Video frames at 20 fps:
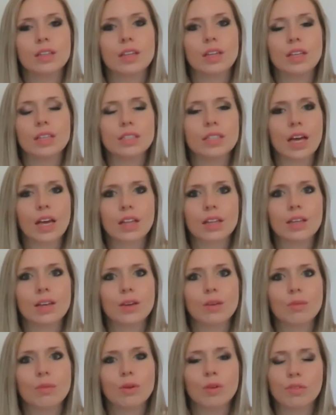
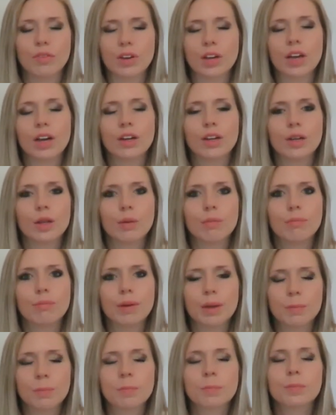exactly we'll figure out her name,
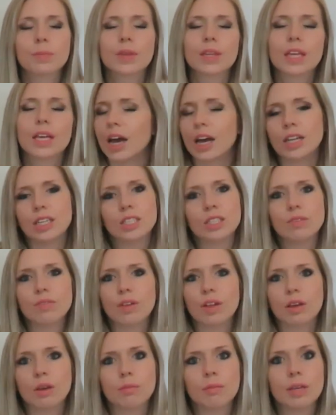but yeah, I just
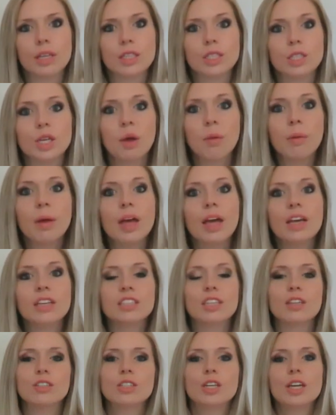feel like I'm getting so big,
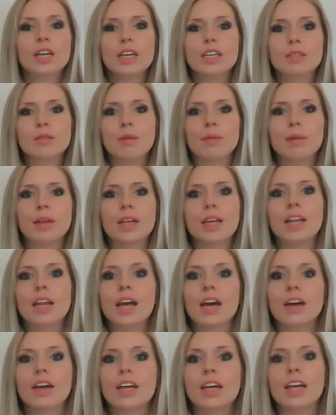so I'll show you guys my belly
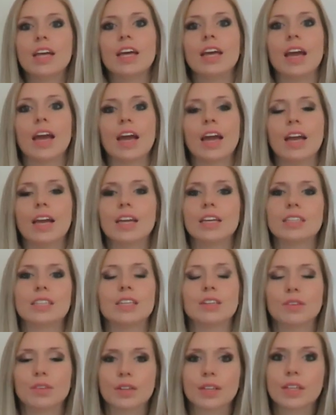now, and
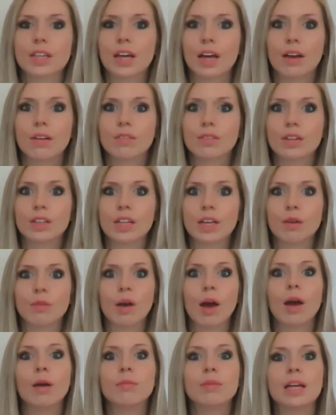because I really am.
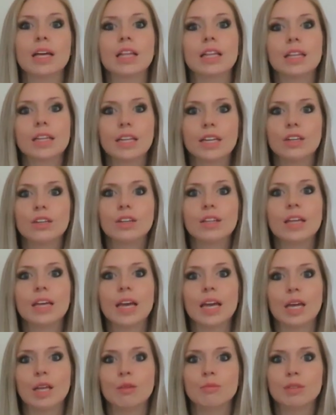I'm like literally
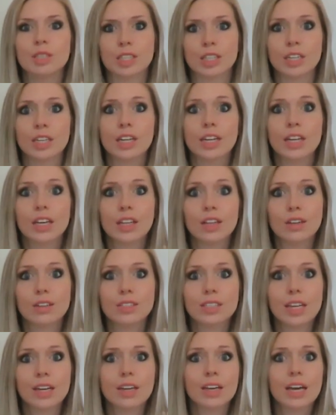in maternity
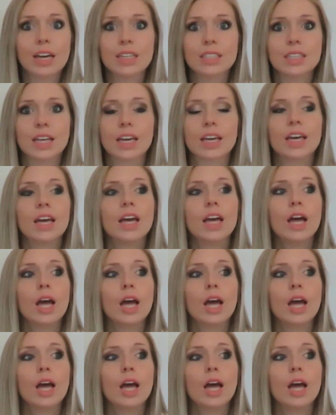clothes now, guys, like